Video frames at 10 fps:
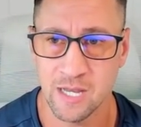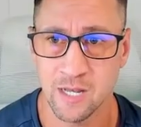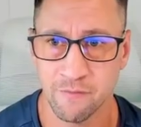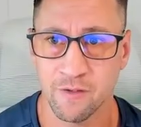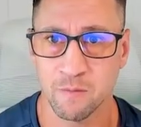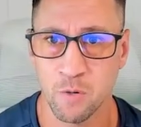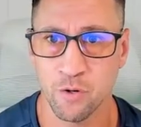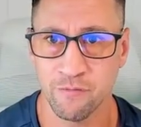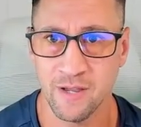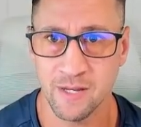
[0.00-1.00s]
And if they're
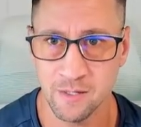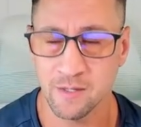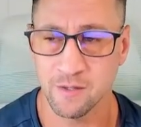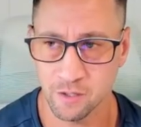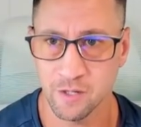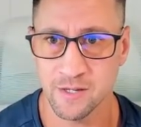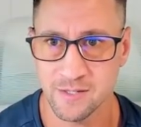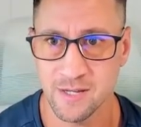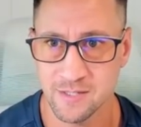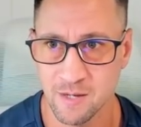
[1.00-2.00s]
motivated, they're going to
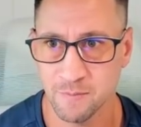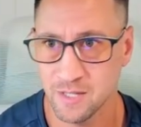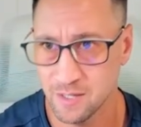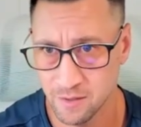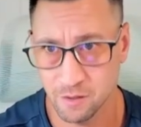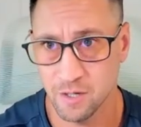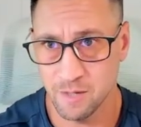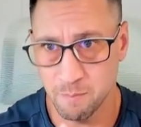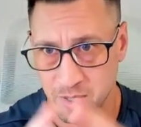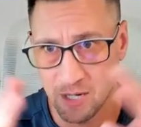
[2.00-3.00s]
say something and they're
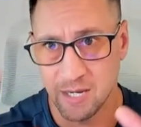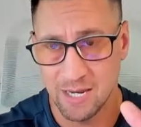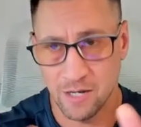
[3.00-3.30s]
going to be